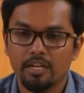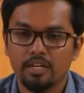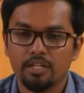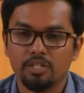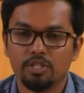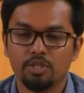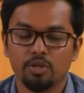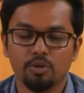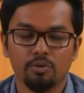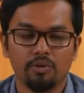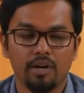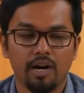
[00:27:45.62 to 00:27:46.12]

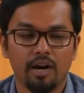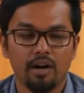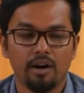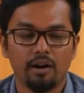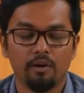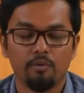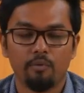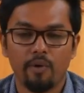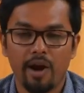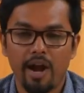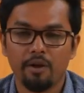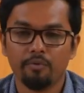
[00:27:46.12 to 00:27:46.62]
So
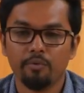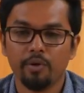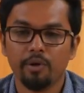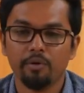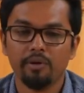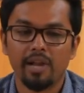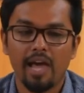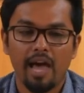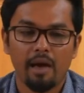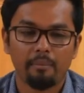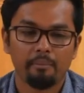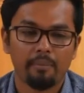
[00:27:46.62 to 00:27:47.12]
where we
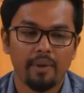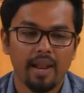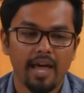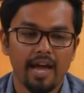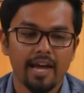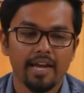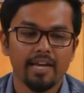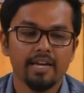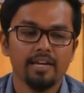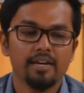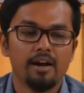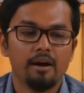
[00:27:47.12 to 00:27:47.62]
will
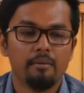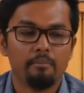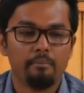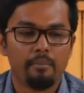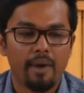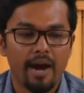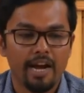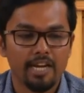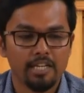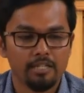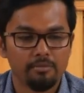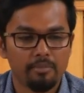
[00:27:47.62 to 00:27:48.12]
apply
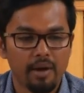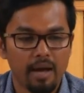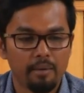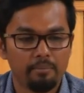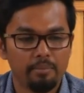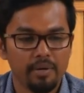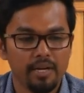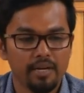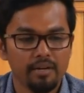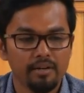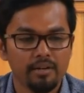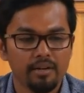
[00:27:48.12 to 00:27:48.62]
mind
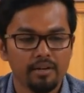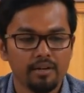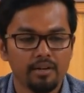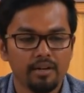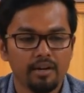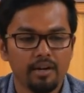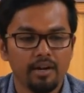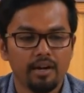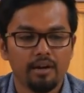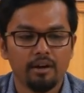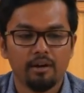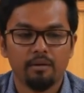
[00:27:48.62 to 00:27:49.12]
mapping,
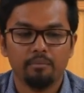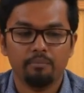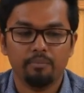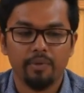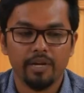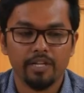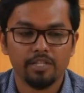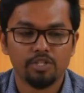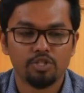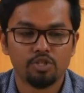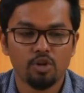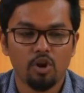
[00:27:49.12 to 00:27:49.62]

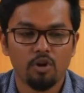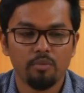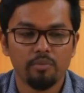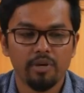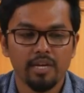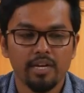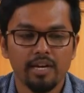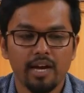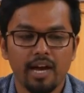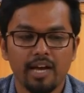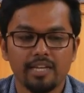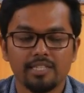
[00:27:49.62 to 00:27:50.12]

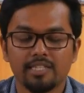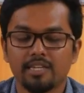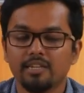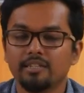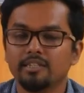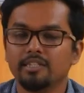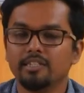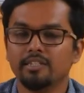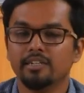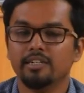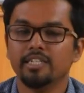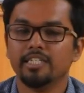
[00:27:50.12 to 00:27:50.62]
brainstorming as a
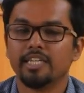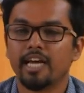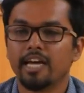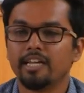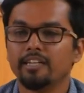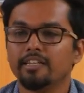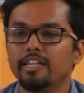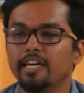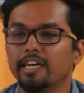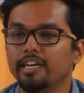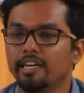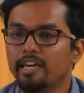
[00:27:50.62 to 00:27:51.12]

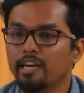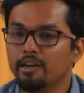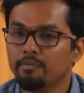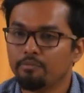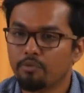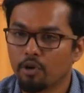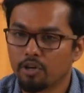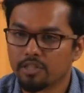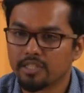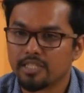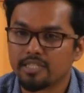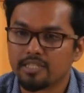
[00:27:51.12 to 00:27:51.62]
design thinking
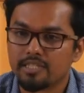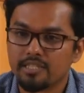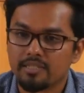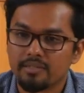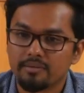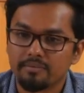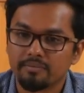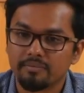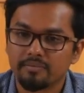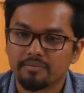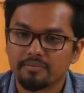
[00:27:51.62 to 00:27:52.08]
process.